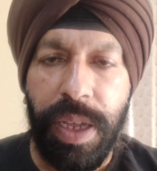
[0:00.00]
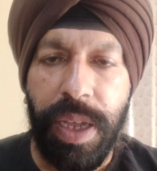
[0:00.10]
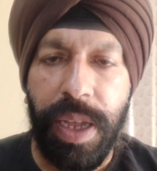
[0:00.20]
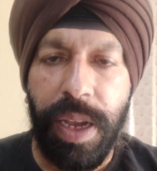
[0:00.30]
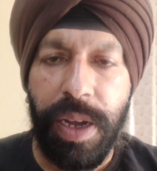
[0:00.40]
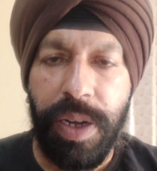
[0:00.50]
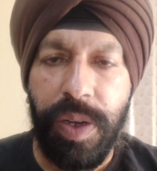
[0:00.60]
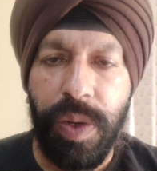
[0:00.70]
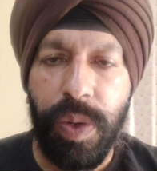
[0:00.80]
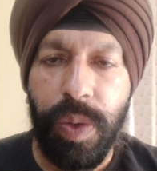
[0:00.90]
He
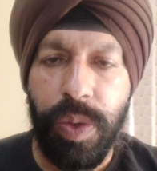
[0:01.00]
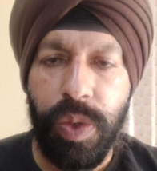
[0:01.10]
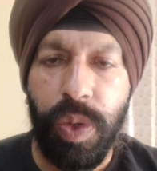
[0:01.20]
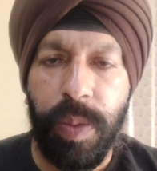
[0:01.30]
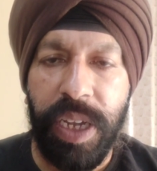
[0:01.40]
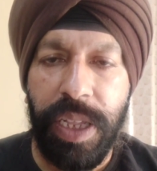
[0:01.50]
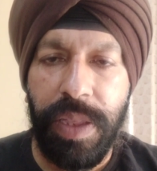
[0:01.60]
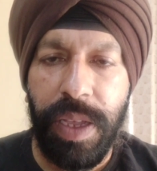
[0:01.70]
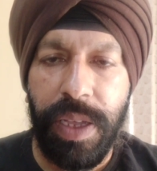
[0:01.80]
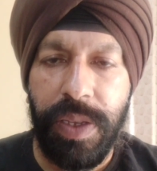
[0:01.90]
learned to do so many
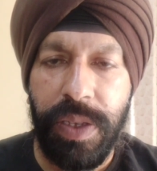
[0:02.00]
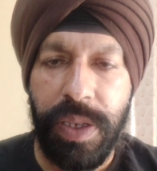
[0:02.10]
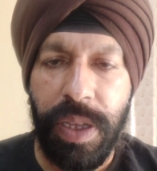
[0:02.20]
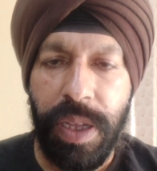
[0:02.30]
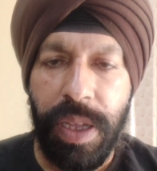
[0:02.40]
things